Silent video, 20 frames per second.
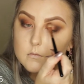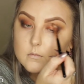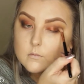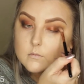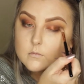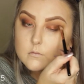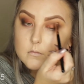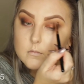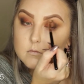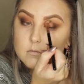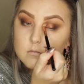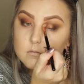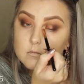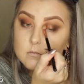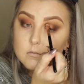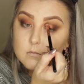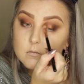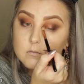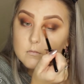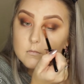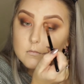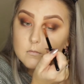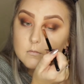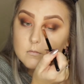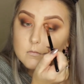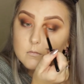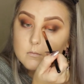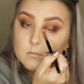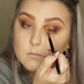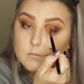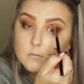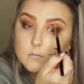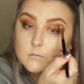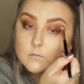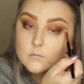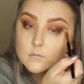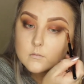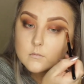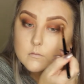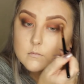
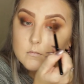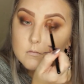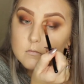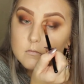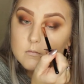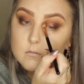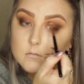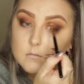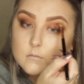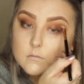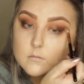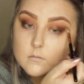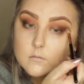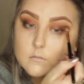Nobody speaks.